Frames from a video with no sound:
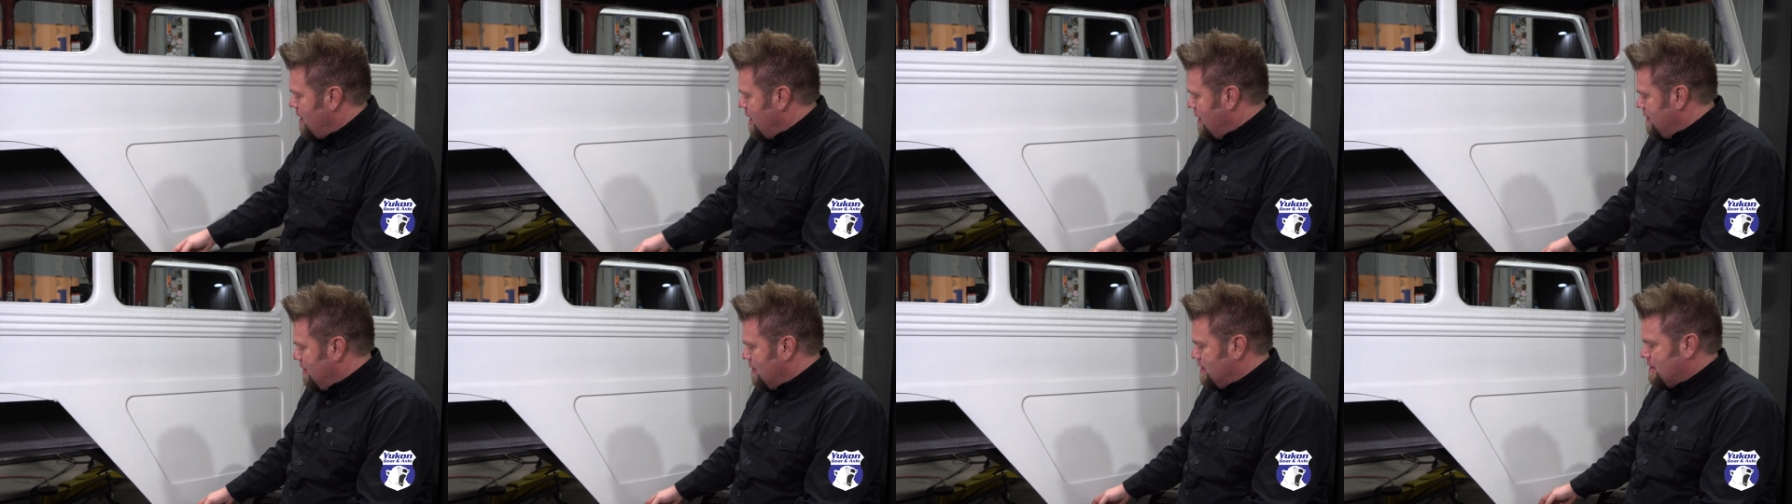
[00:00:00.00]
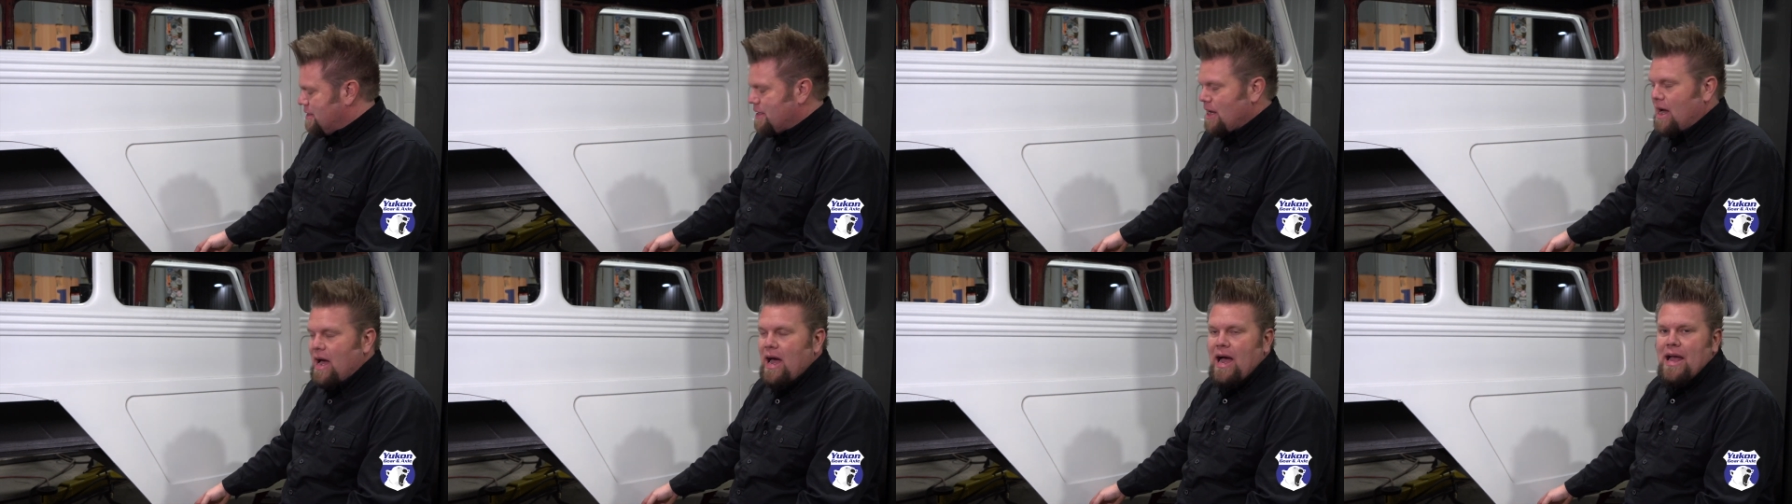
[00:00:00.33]
and then
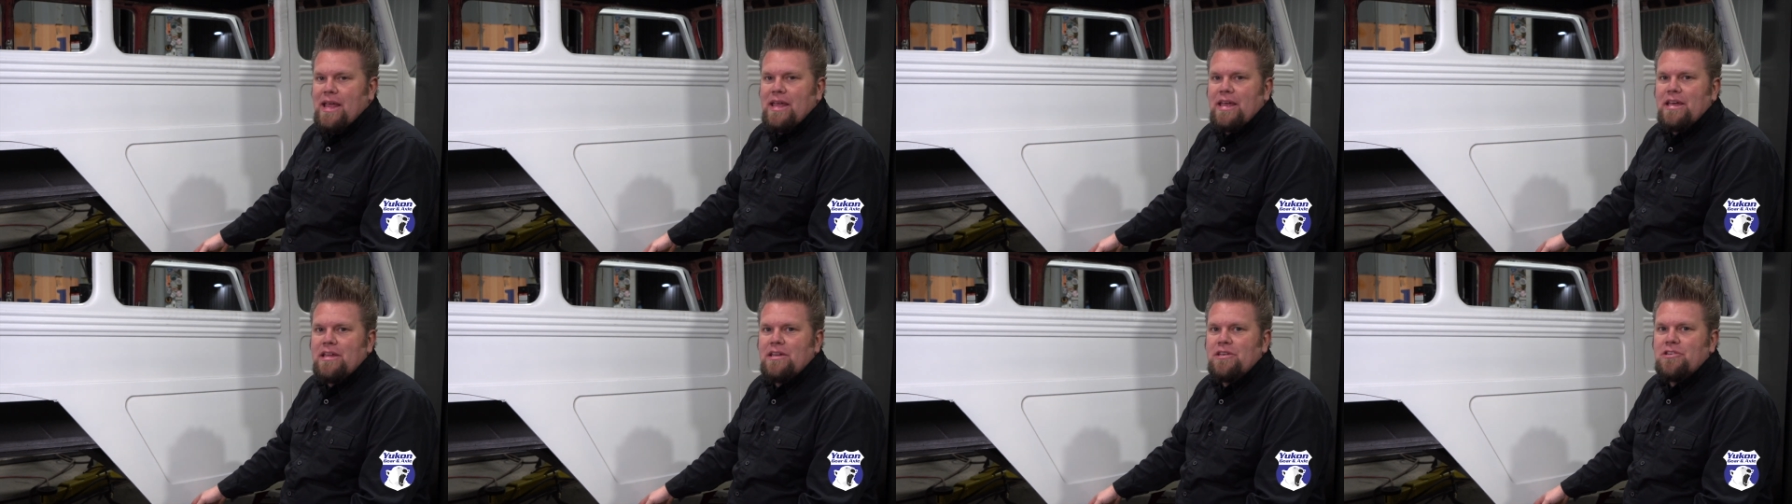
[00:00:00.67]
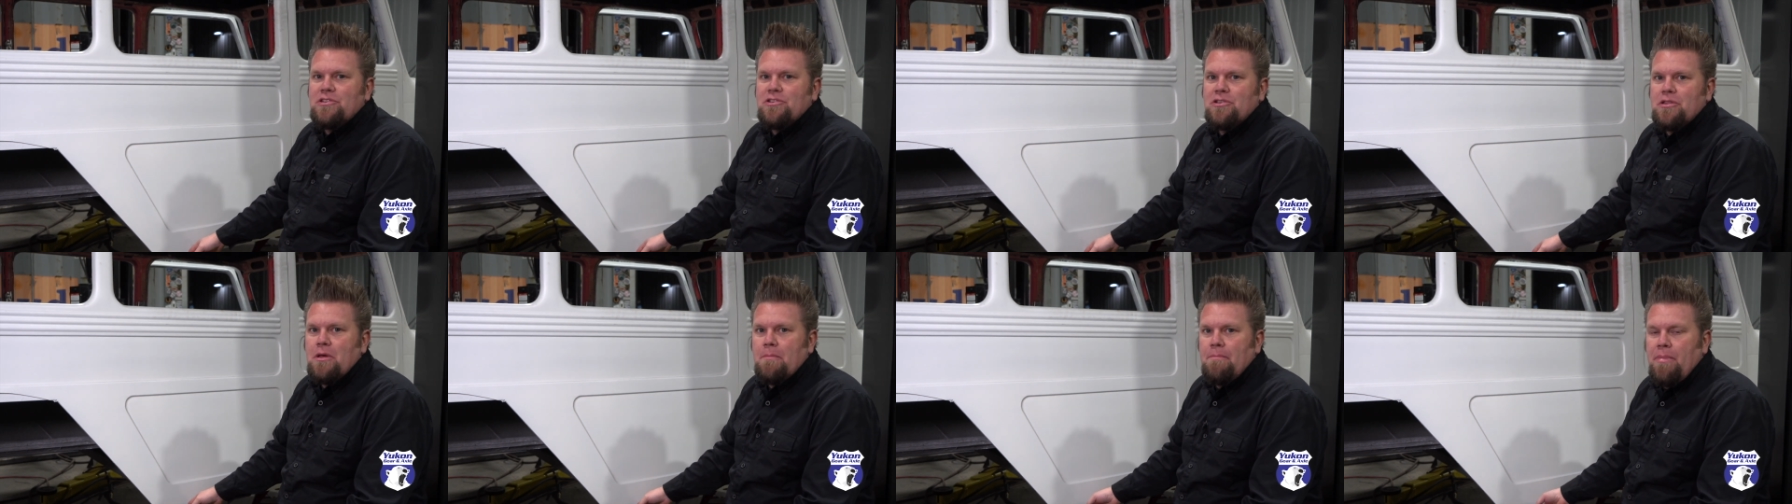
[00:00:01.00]
tie
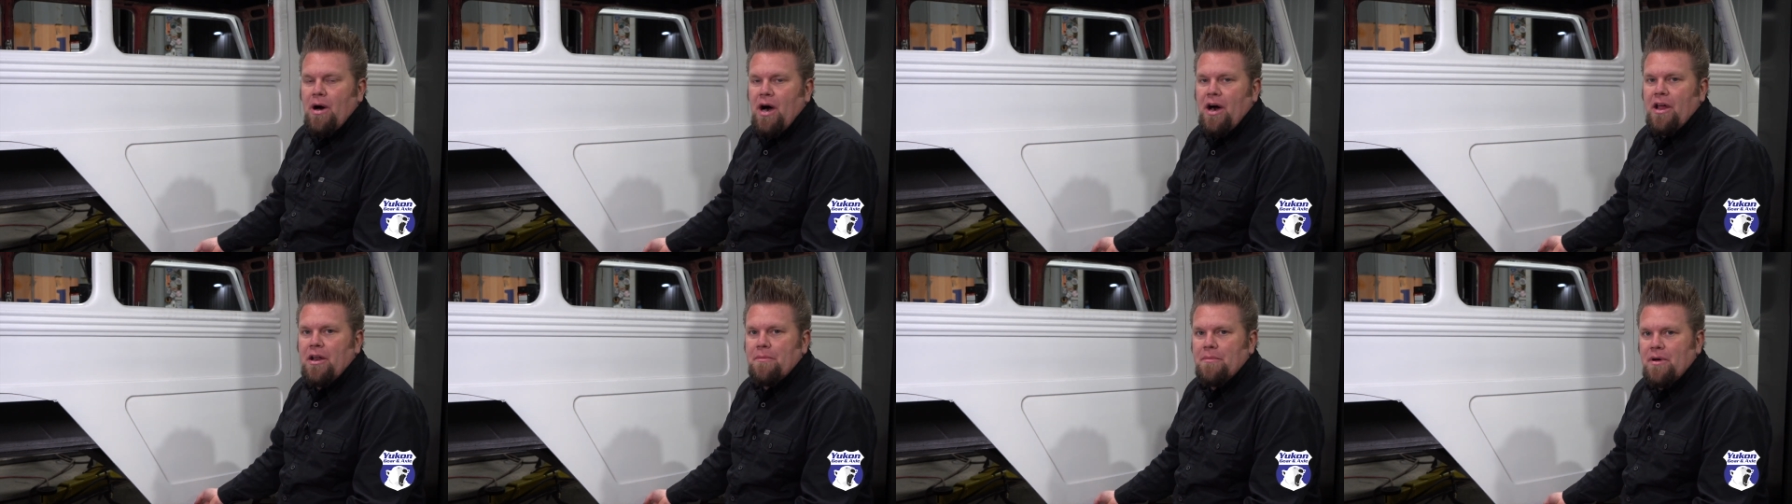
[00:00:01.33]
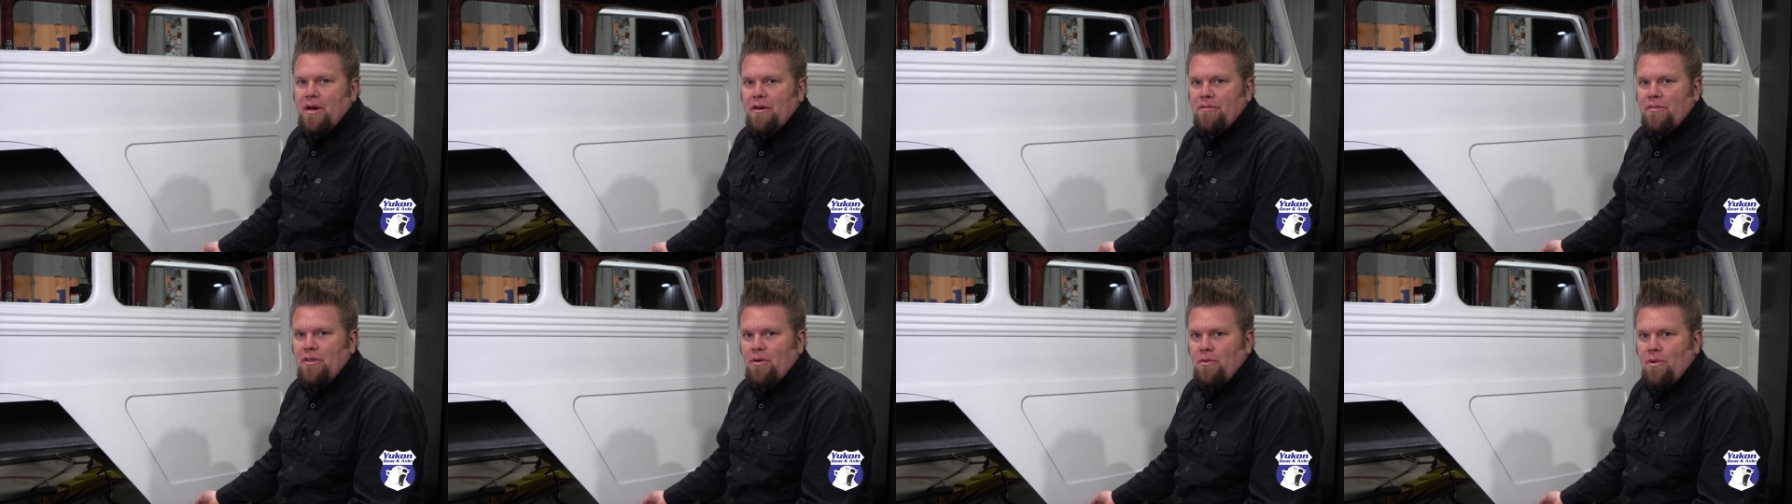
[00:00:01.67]
into the bottom
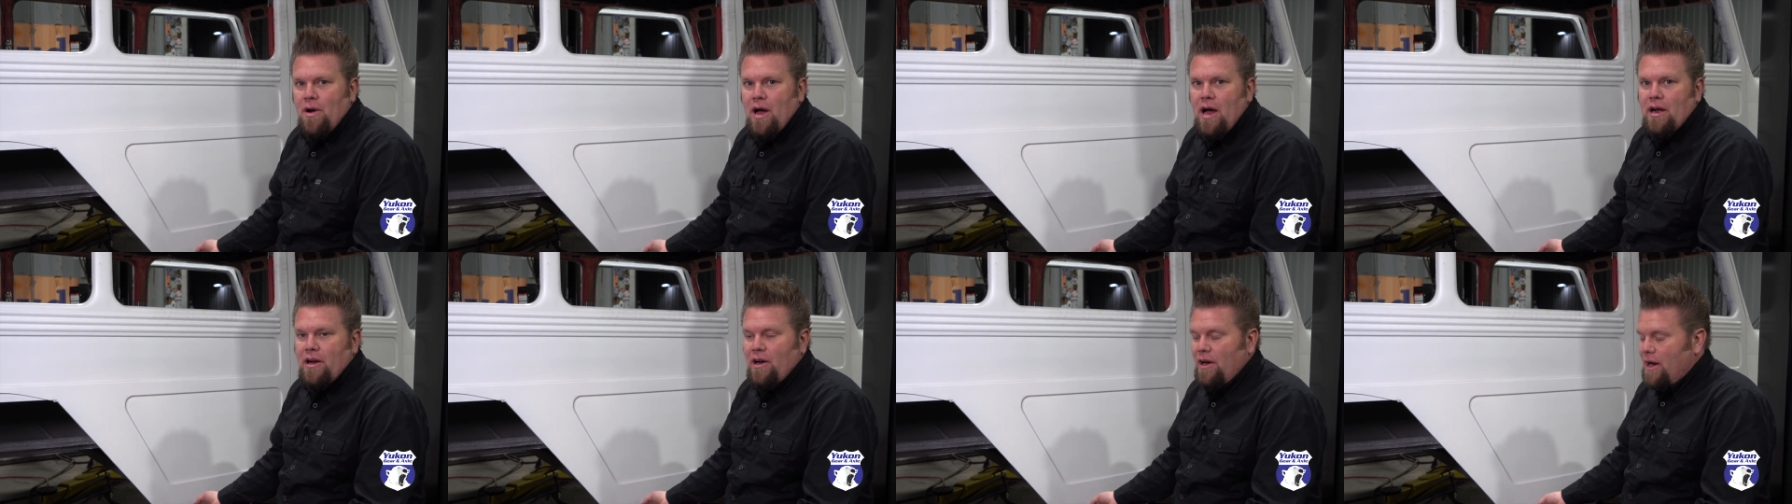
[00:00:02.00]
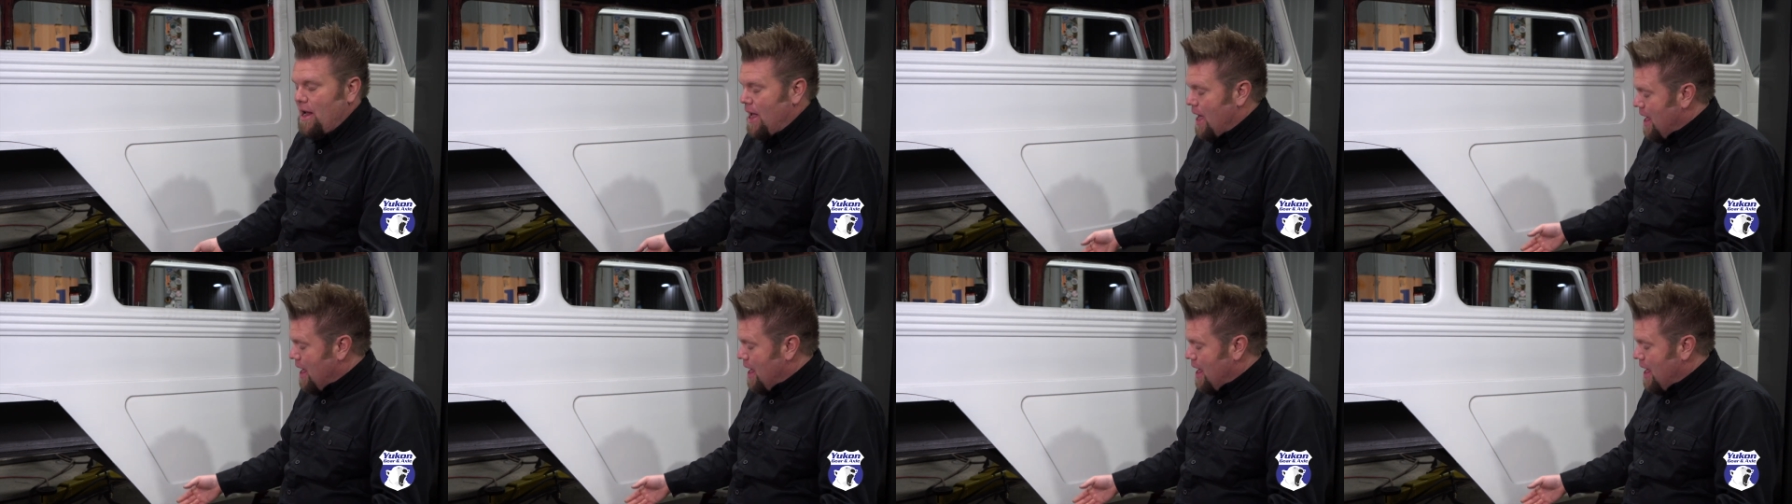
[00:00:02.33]
of the rocker.